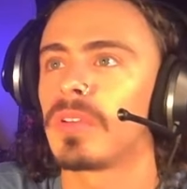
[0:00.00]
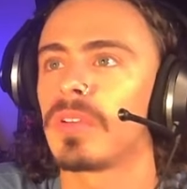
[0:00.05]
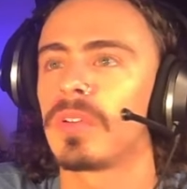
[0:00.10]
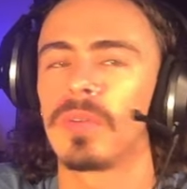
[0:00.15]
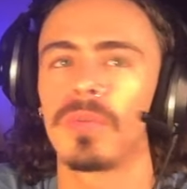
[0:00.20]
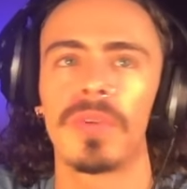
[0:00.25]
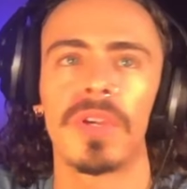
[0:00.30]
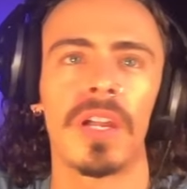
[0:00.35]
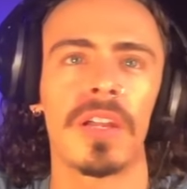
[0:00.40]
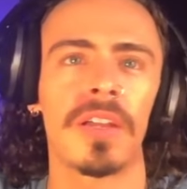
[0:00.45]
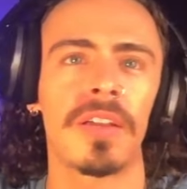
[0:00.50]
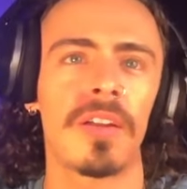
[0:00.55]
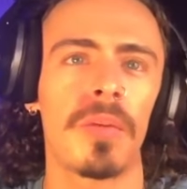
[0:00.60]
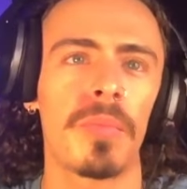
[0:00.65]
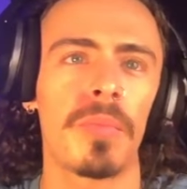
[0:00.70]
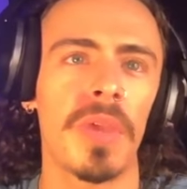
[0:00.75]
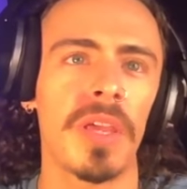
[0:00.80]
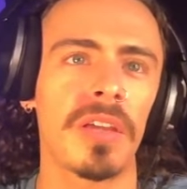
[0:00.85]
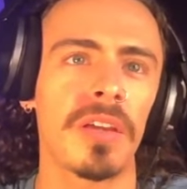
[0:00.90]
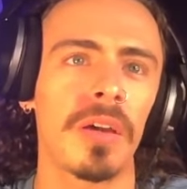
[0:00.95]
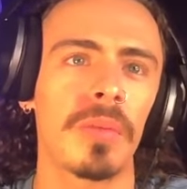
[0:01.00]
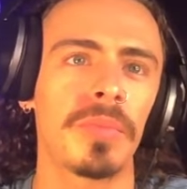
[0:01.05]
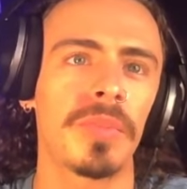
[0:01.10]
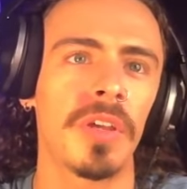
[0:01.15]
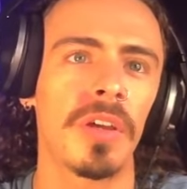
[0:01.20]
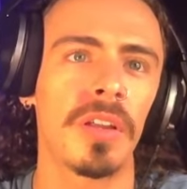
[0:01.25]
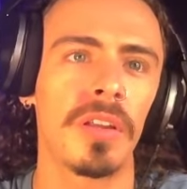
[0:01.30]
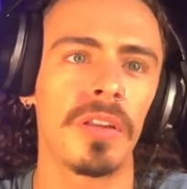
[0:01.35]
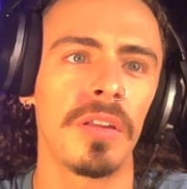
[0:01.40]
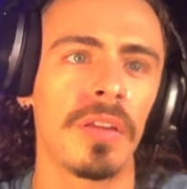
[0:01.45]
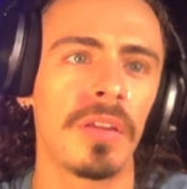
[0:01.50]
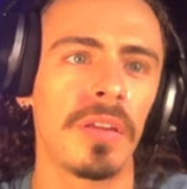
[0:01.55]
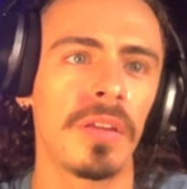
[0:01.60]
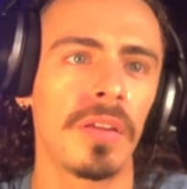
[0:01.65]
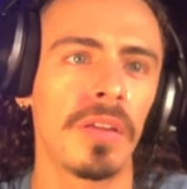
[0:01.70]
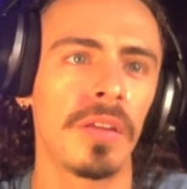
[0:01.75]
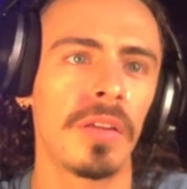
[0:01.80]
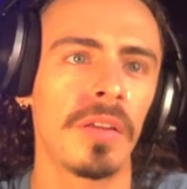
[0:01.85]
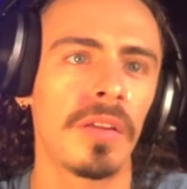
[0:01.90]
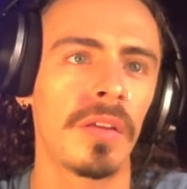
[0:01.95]
We gotta get our makeup done.
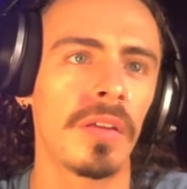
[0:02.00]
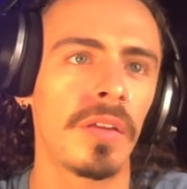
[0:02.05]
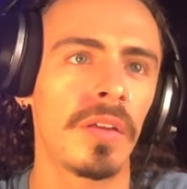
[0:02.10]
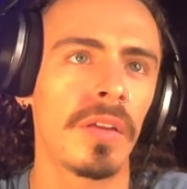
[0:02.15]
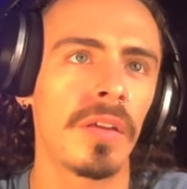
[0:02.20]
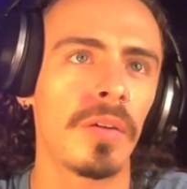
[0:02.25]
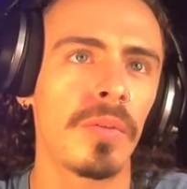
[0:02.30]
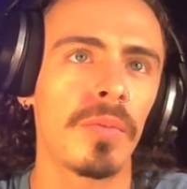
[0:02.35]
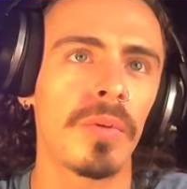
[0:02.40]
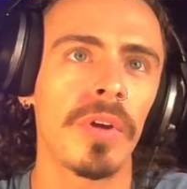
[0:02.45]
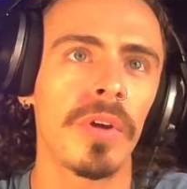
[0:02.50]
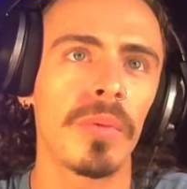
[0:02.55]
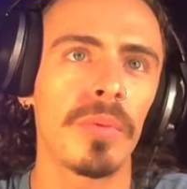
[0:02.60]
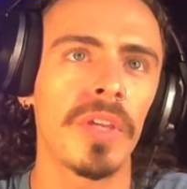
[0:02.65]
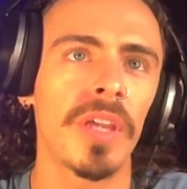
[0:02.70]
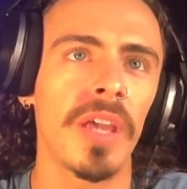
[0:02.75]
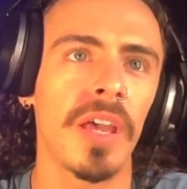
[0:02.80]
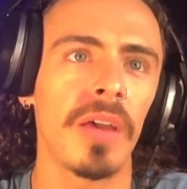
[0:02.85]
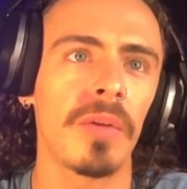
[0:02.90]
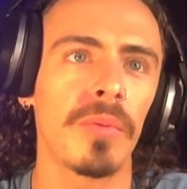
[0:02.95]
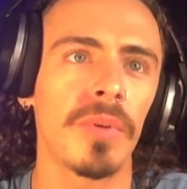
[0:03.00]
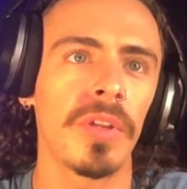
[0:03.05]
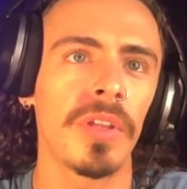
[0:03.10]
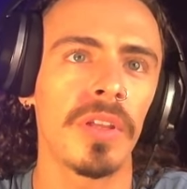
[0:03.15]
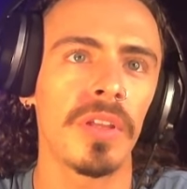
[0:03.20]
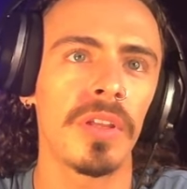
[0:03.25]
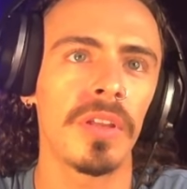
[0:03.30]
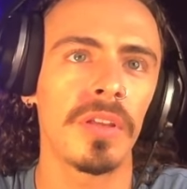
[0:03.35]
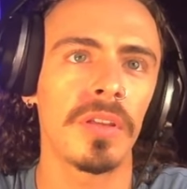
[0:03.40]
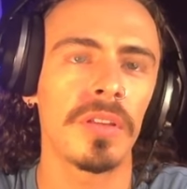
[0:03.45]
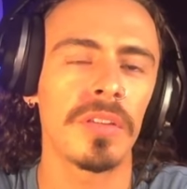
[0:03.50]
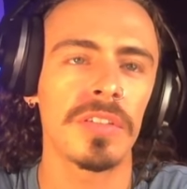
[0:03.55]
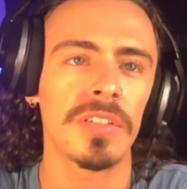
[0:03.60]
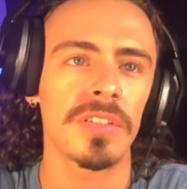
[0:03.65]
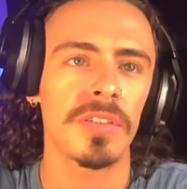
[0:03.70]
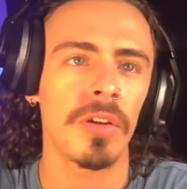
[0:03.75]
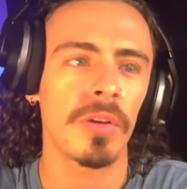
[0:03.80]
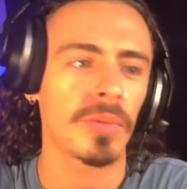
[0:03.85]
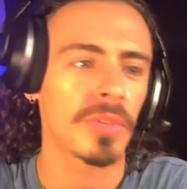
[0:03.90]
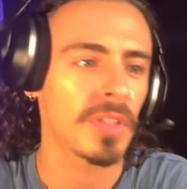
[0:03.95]
Where are we at with it?
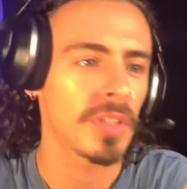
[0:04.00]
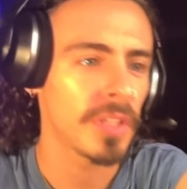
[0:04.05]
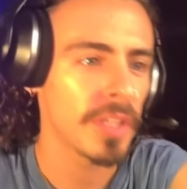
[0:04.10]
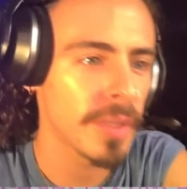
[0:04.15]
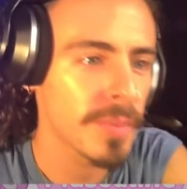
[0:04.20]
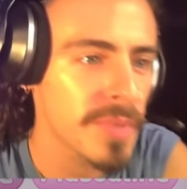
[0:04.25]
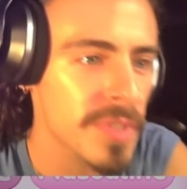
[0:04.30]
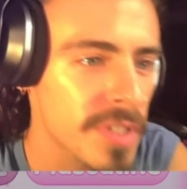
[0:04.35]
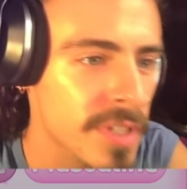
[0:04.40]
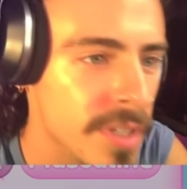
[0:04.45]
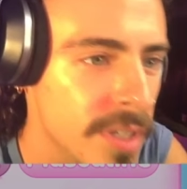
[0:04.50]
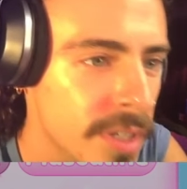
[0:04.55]
Start with the lips.